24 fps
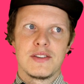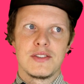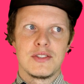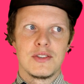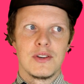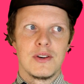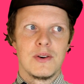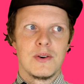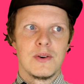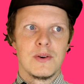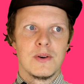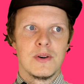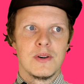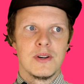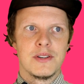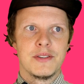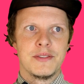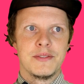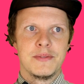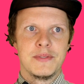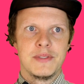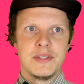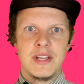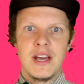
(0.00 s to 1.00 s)
So
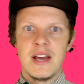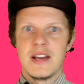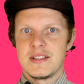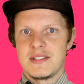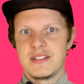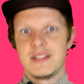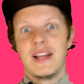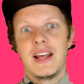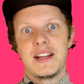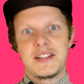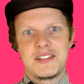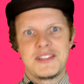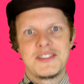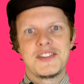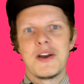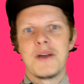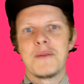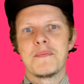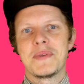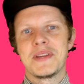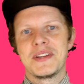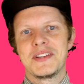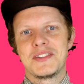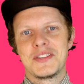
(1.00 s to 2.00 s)
yes, let's
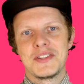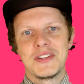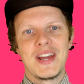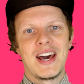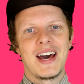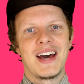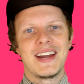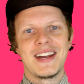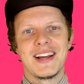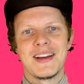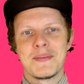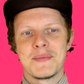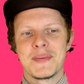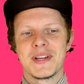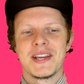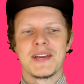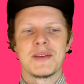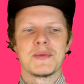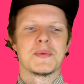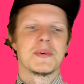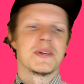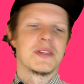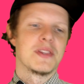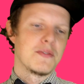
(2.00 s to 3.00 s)
jump into that and
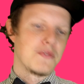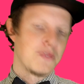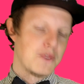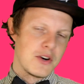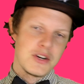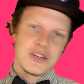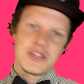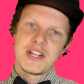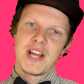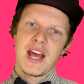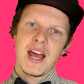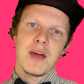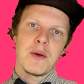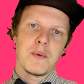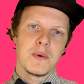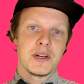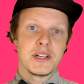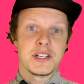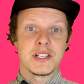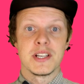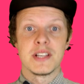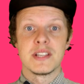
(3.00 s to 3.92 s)
begin with the first day, which